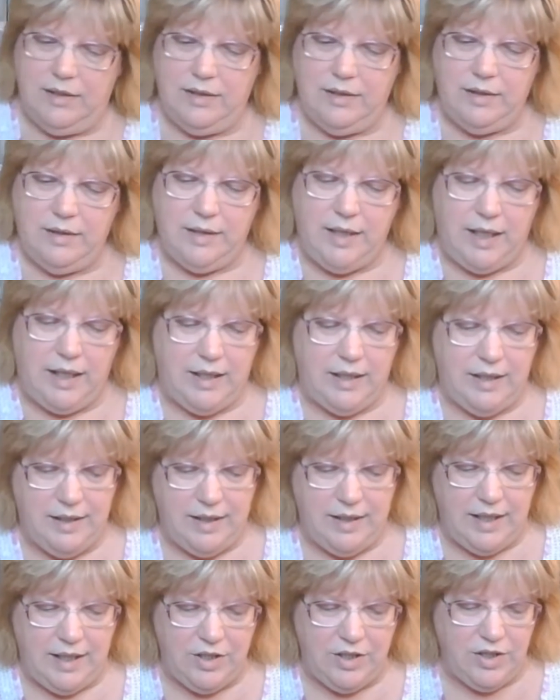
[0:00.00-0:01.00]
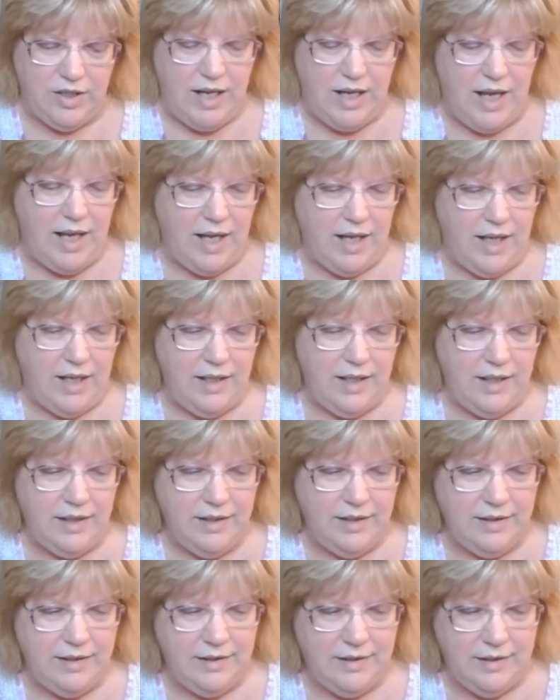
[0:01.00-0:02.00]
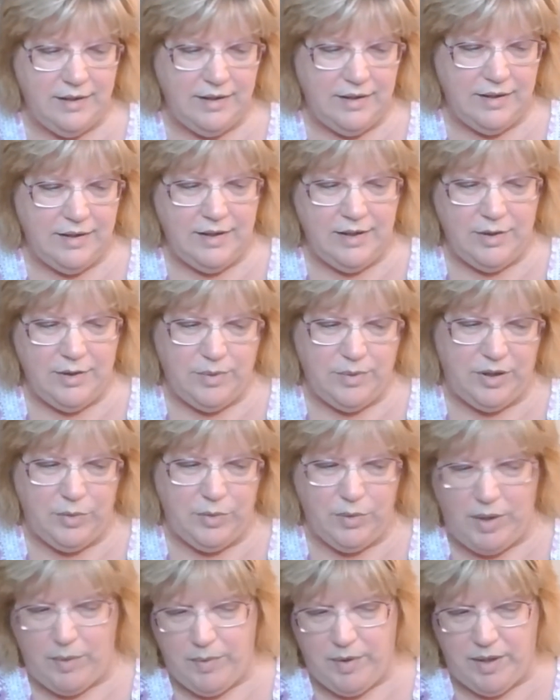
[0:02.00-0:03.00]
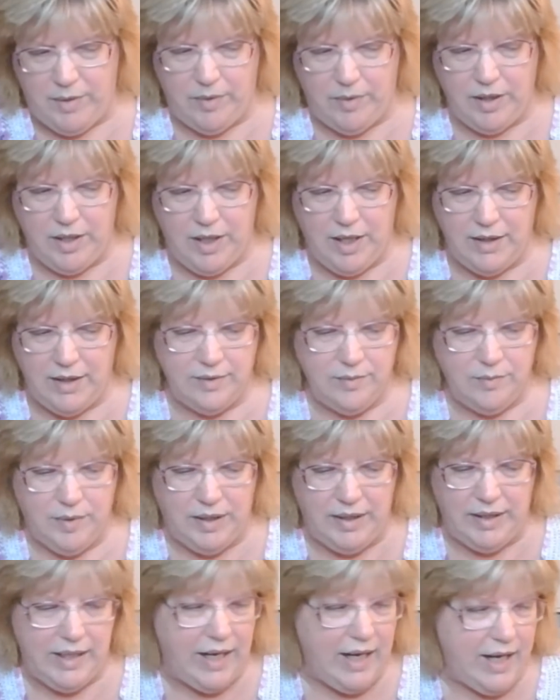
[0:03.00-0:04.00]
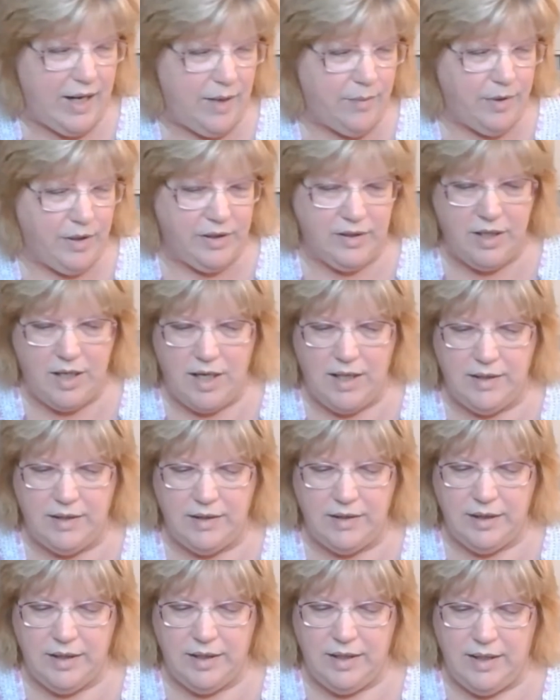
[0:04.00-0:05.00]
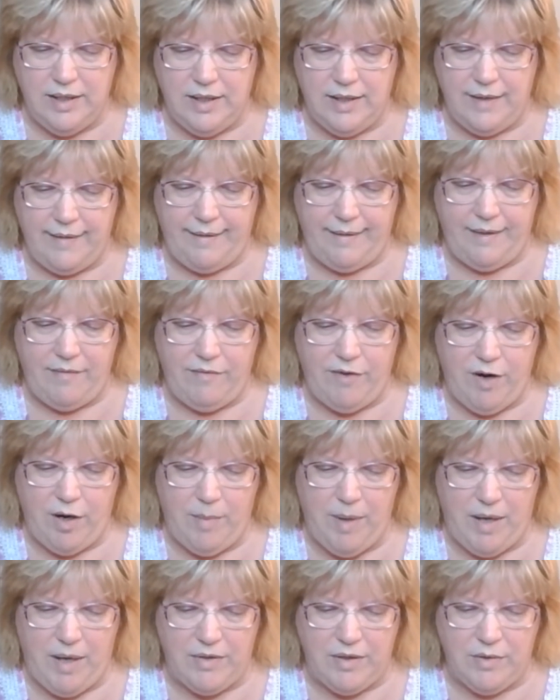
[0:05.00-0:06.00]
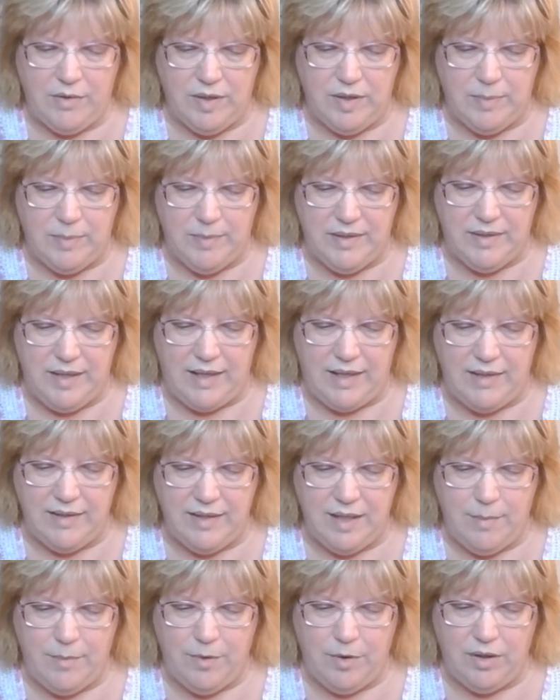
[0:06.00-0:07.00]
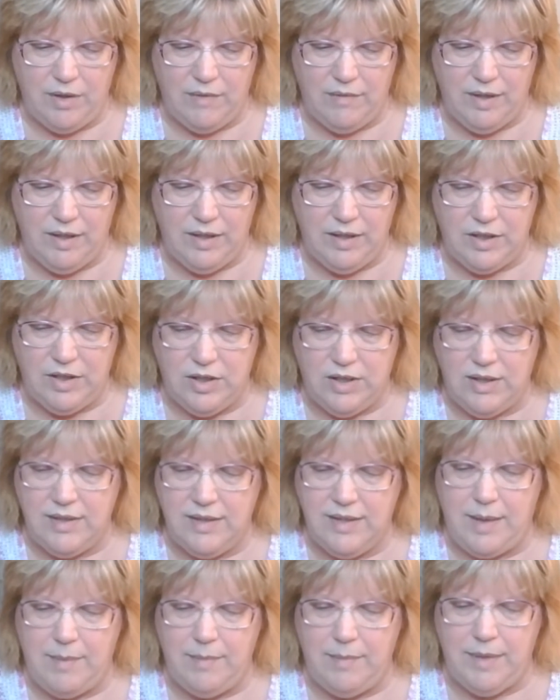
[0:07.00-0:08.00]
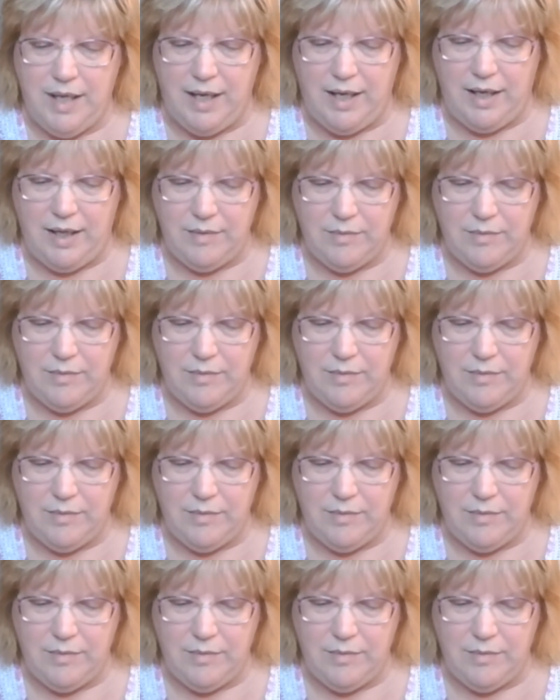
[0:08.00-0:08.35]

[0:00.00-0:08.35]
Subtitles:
Like each day, what do I want to work on? One day I worked on the Farmhouse Christmas and Summer in the Village in the same day.